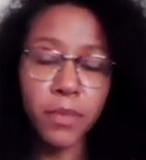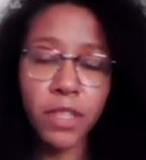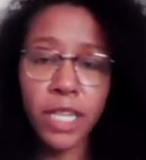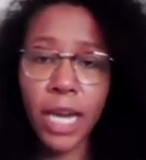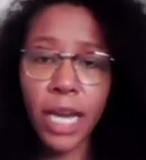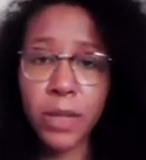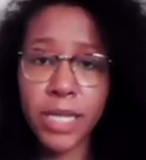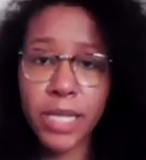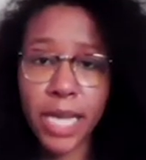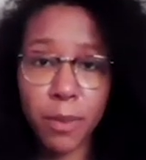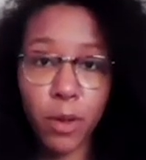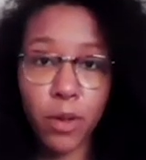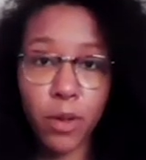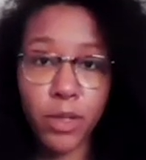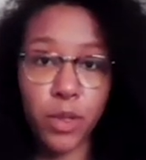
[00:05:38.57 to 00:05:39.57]
I was
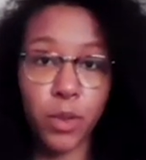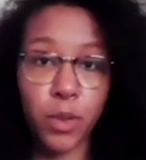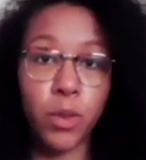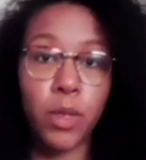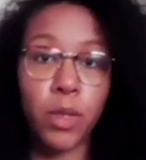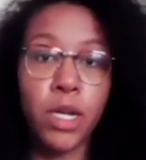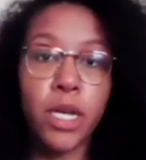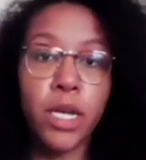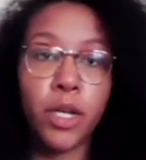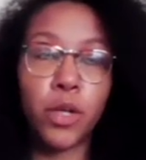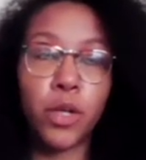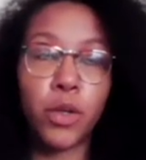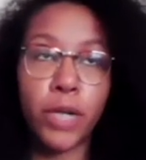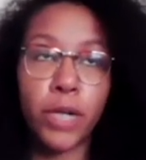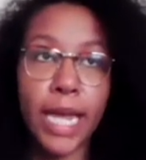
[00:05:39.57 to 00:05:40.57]
able to
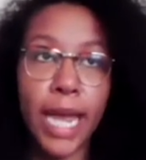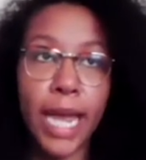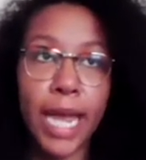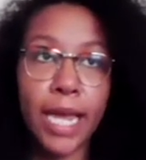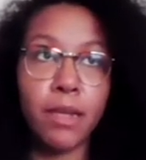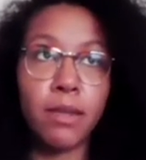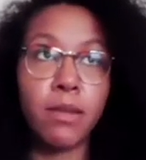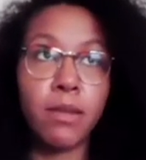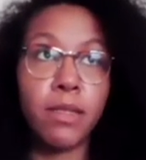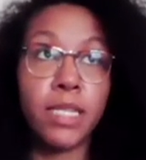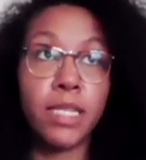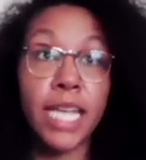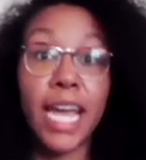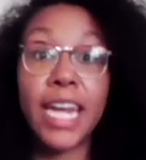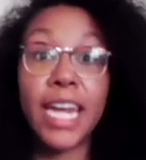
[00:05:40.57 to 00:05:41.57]
create
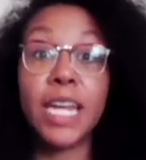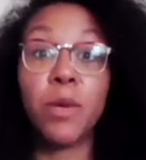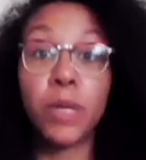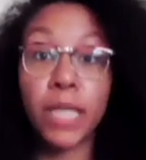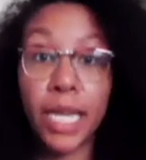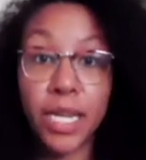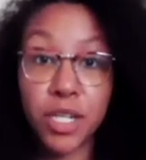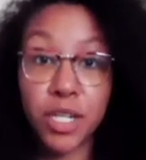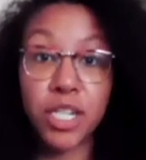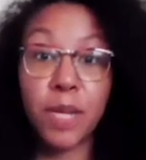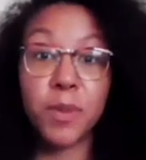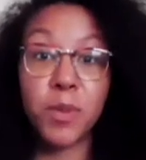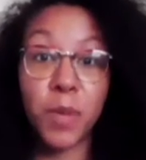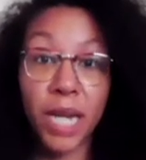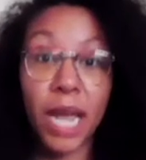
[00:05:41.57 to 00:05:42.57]
standing
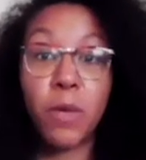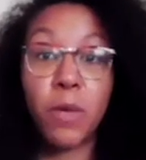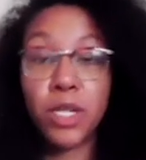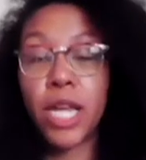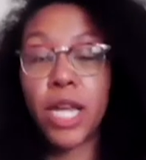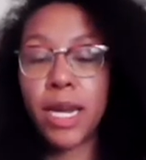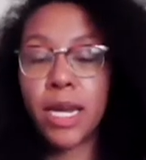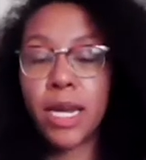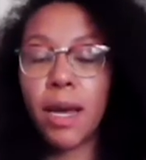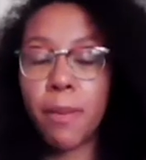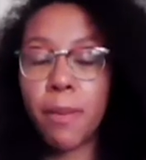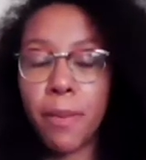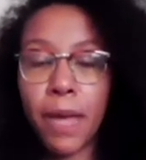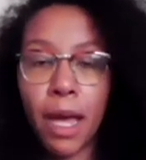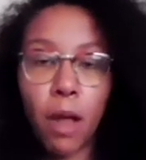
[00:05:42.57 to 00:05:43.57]
relationships, which ended
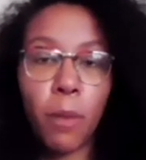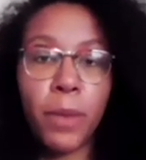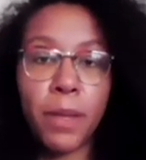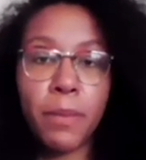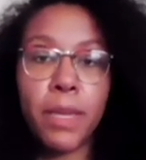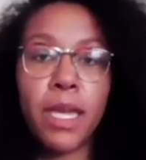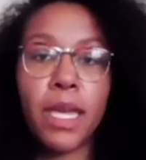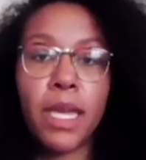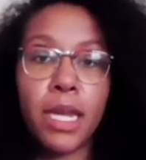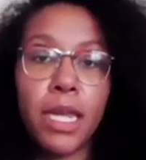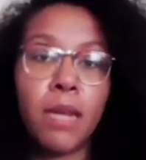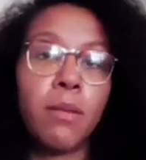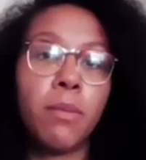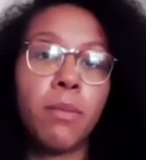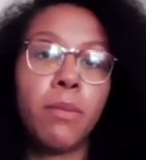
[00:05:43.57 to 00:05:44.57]
up helping me
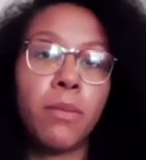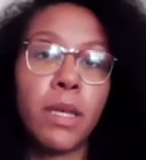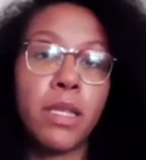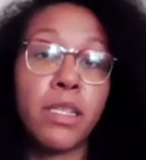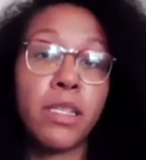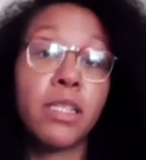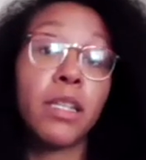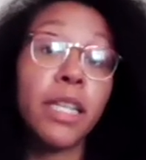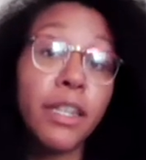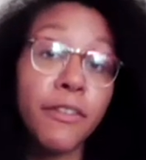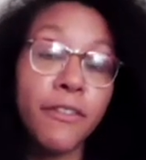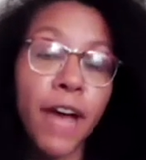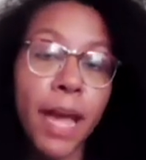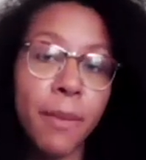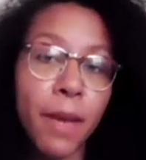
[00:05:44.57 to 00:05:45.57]
in
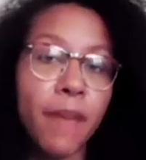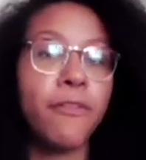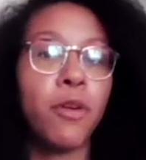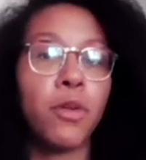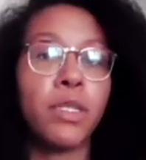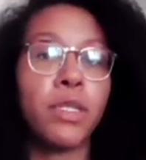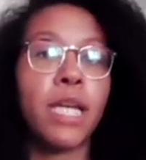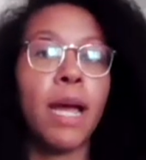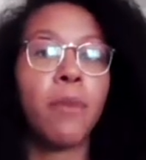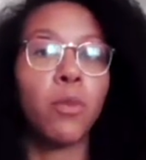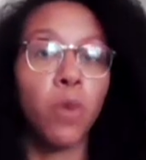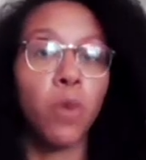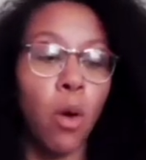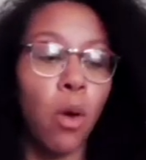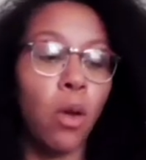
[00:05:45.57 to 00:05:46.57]
solidifying my full-time
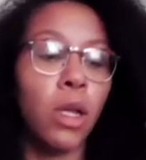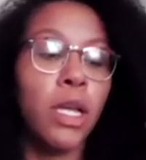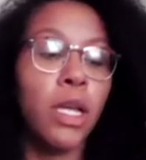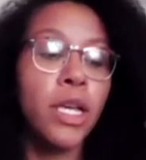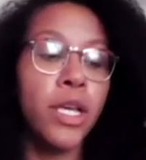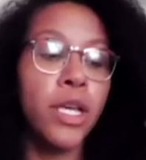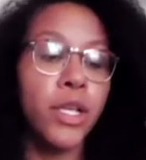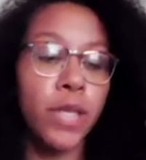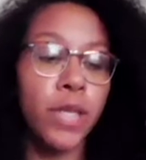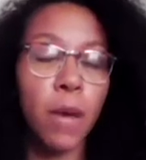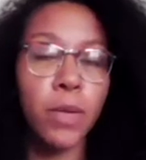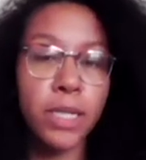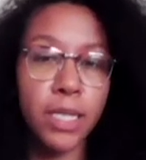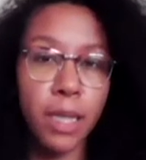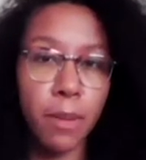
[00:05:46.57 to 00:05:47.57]
role. So that
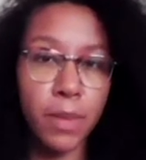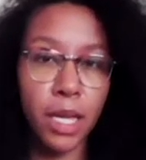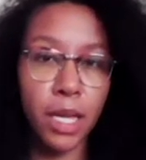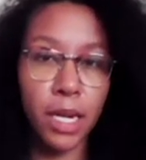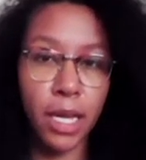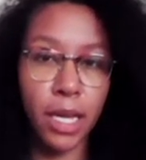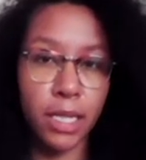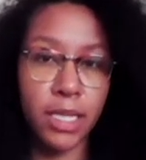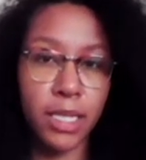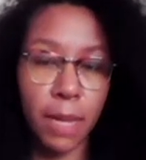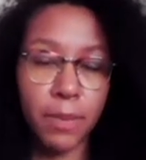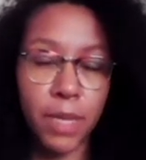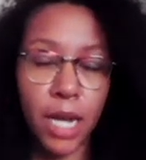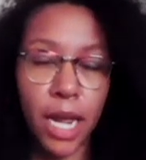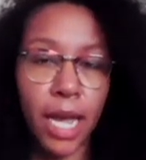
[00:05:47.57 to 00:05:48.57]
was something and a
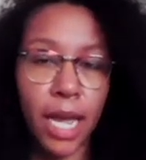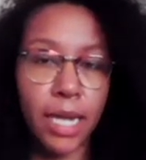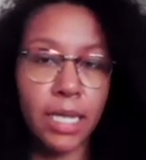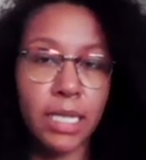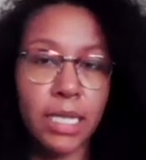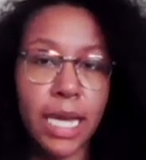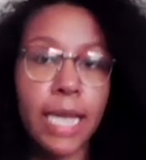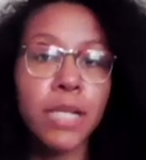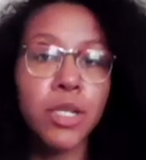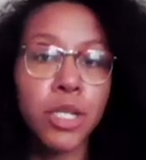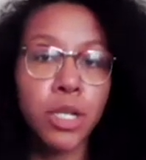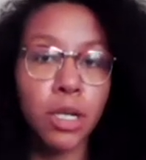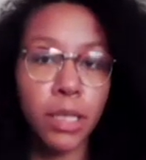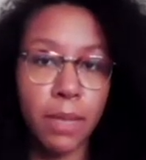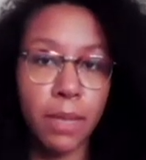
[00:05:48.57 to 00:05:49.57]
step that I had
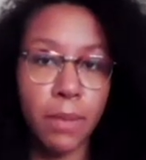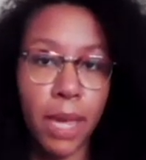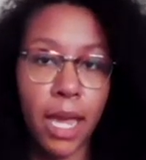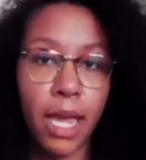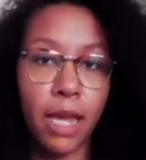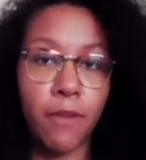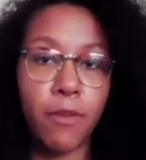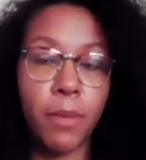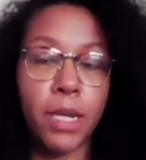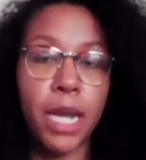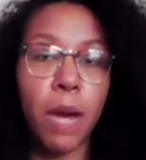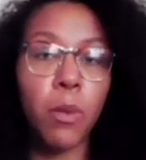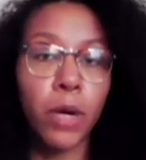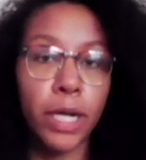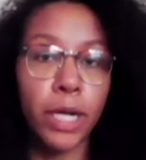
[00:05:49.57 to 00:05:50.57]
intentionally made from a
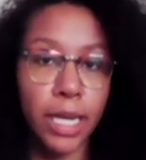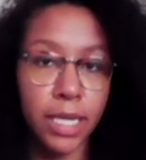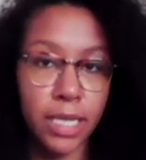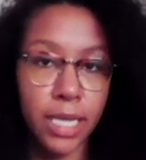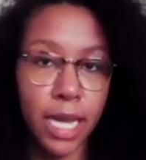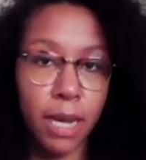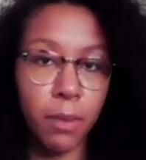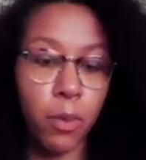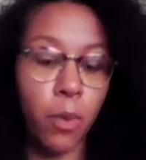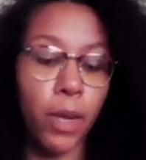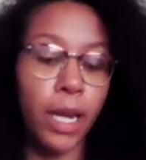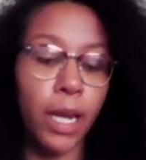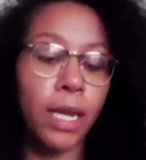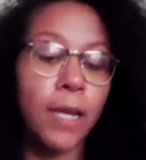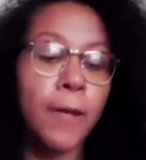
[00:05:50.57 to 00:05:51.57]
networking
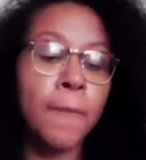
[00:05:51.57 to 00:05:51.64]
standpoint.